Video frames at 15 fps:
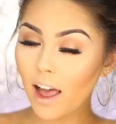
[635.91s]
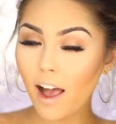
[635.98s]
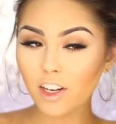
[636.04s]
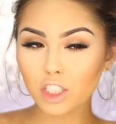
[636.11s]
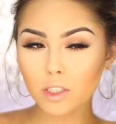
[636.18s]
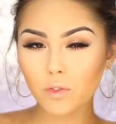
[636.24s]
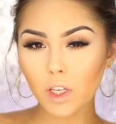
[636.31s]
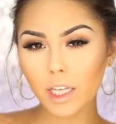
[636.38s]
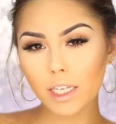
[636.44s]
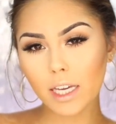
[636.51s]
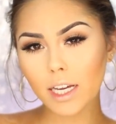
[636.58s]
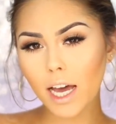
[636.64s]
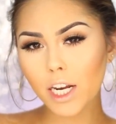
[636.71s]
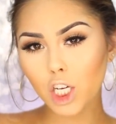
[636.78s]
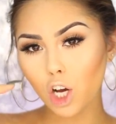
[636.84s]
I just feel like
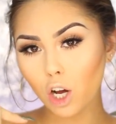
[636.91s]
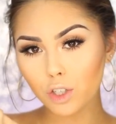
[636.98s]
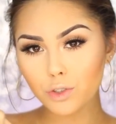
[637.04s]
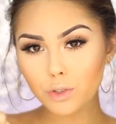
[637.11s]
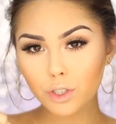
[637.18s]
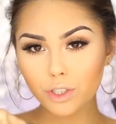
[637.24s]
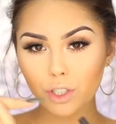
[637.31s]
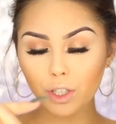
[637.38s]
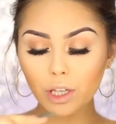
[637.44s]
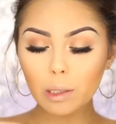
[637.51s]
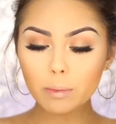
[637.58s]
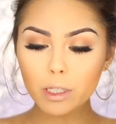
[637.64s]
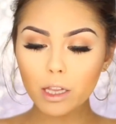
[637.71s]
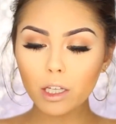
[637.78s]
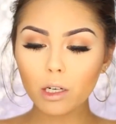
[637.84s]
it kind of contours your
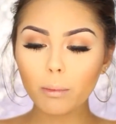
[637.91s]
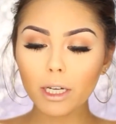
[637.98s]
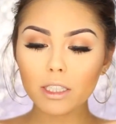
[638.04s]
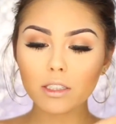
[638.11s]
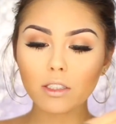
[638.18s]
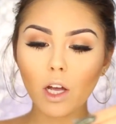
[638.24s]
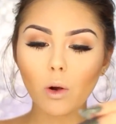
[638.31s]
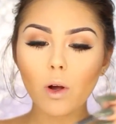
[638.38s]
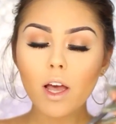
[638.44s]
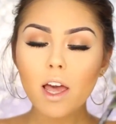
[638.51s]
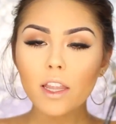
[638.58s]
lips a little bit. So